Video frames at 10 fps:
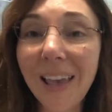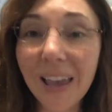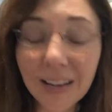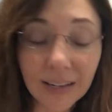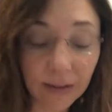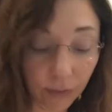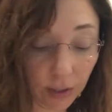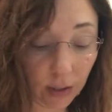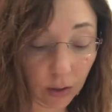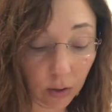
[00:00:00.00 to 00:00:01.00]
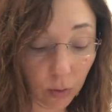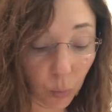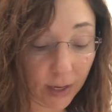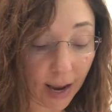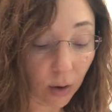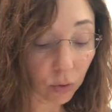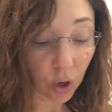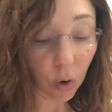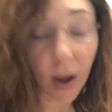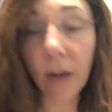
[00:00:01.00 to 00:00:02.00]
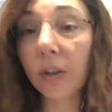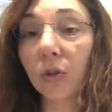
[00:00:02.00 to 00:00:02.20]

end of the year, we now know how these